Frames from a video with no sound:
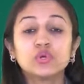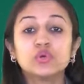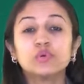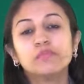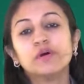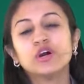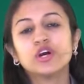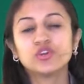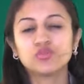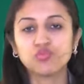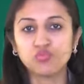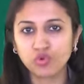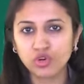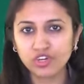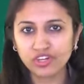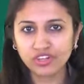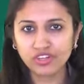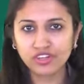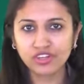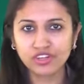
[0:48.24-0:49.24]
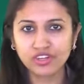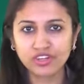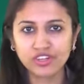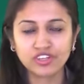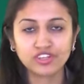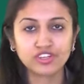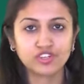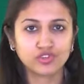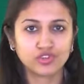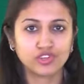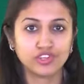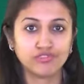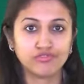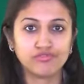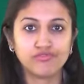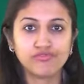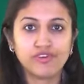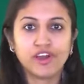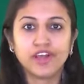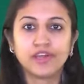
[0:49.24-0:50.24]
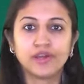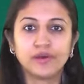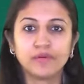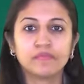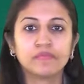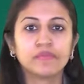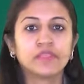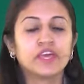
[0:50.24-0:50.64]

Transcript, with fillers: You burned wood to give fire.